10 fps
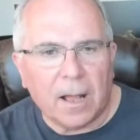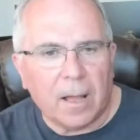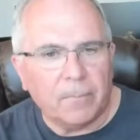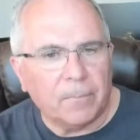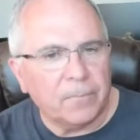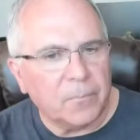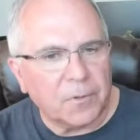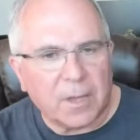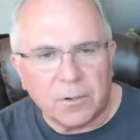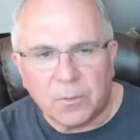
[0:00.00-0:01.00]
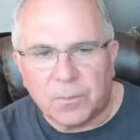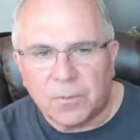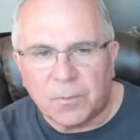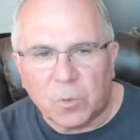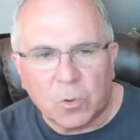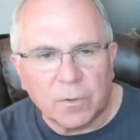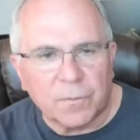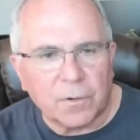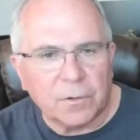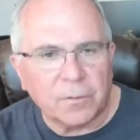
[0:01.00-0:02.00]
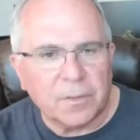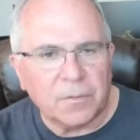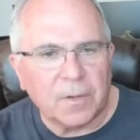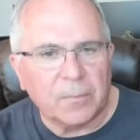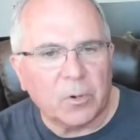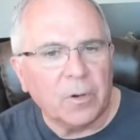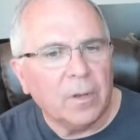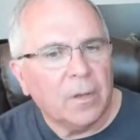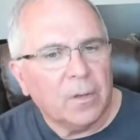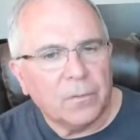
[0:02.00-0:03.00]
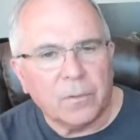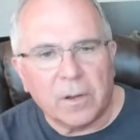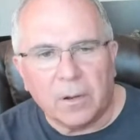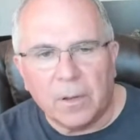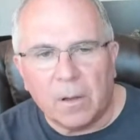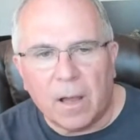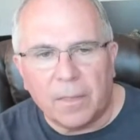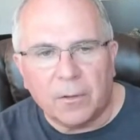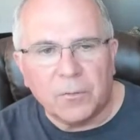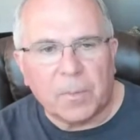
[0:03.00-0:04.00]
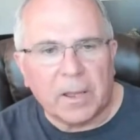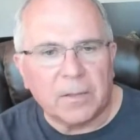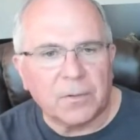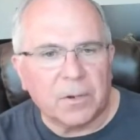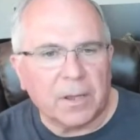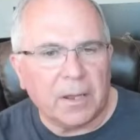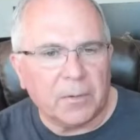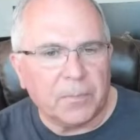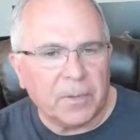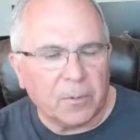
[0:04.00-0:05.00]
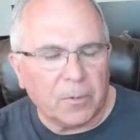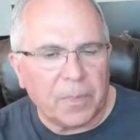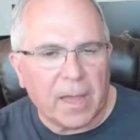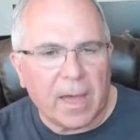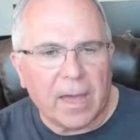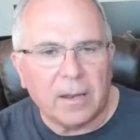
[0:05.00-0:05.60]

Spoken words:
I'm scheduled for some oral surgery this summer, so I don't know how those plans are going to interfere with that.